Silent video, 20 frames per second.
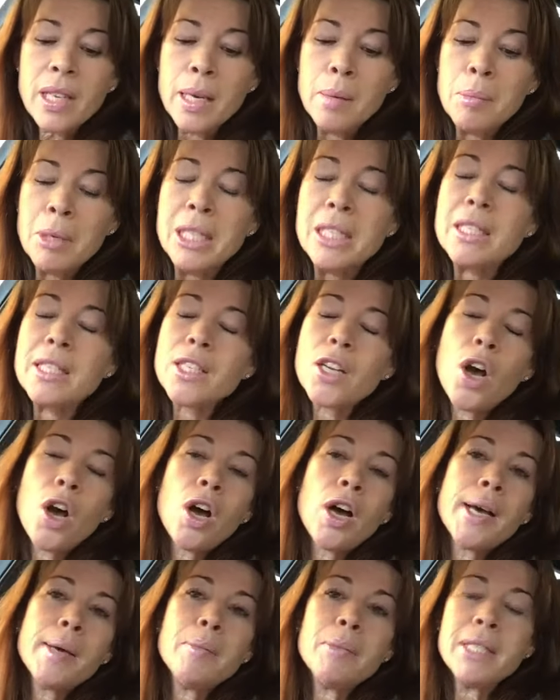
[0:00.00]
It means
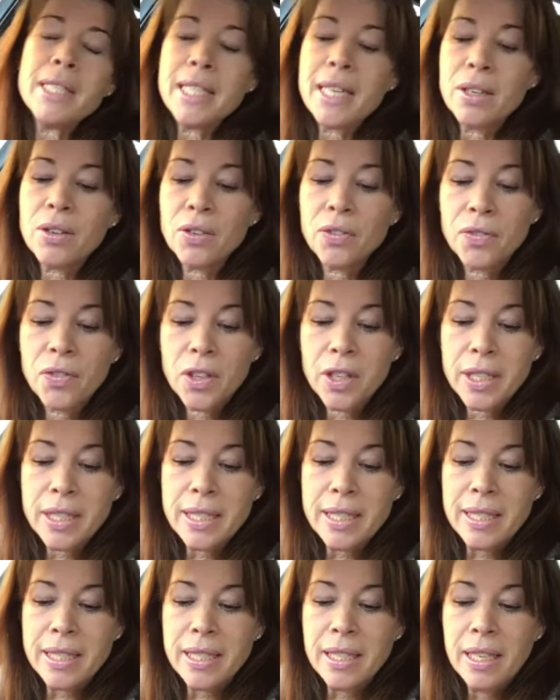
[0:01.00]
time,
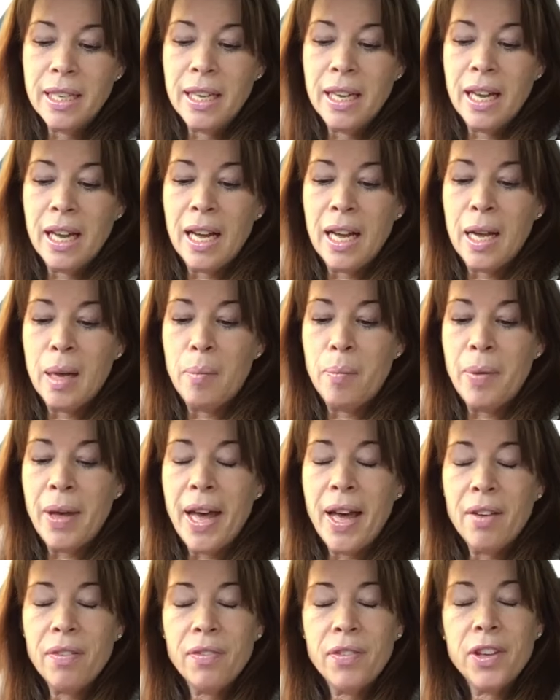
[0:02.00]
sacrifice,
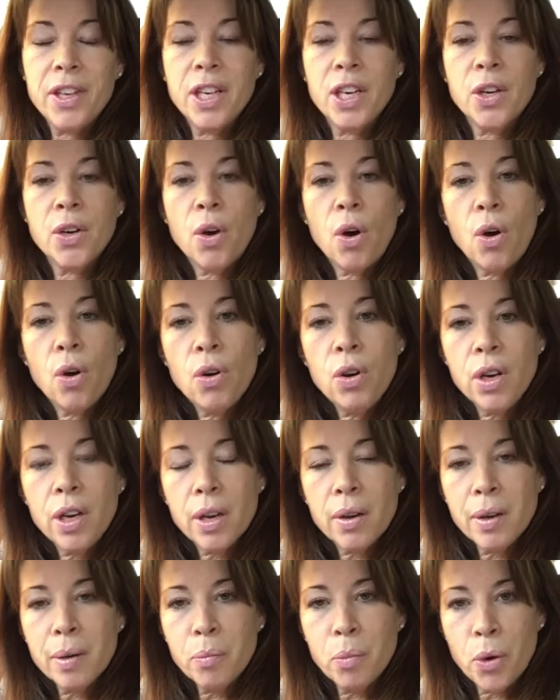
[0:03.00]
effort, and
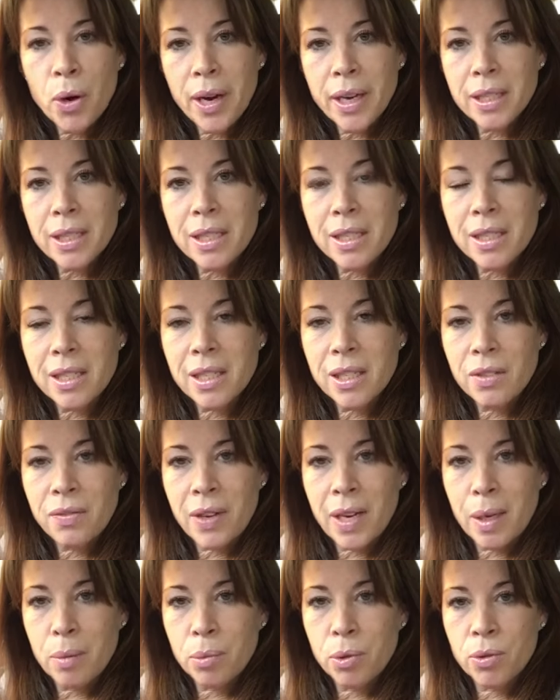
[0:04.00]
ongoing practice to
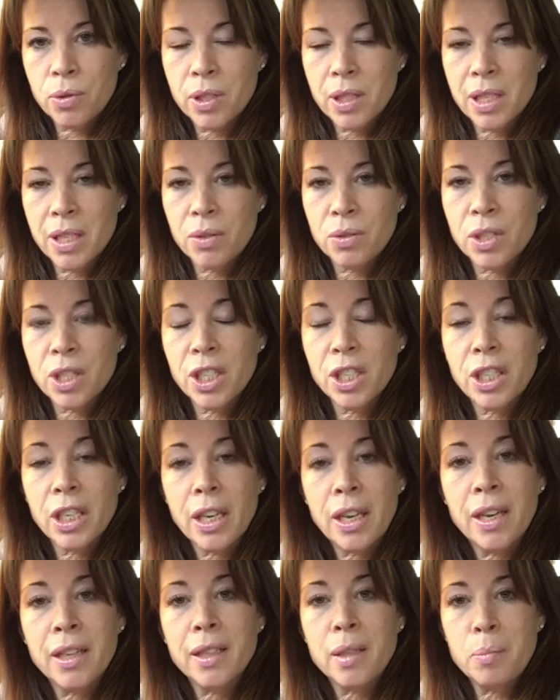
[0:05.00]
develop your skills and
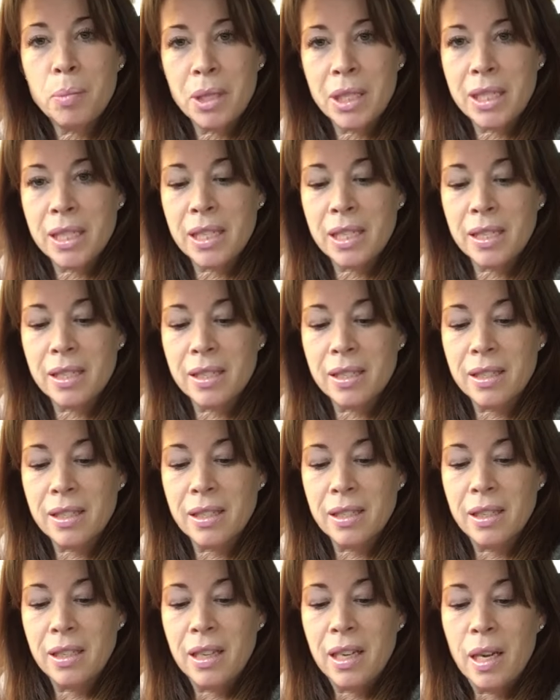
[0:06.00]
learn the business.
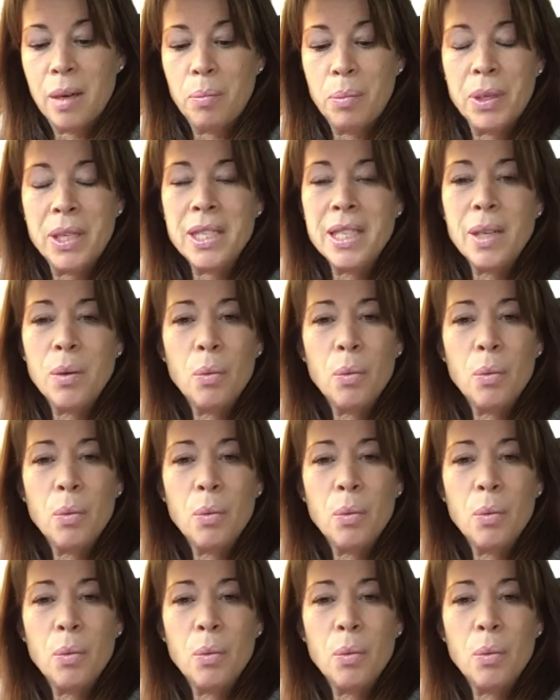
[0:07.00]
But is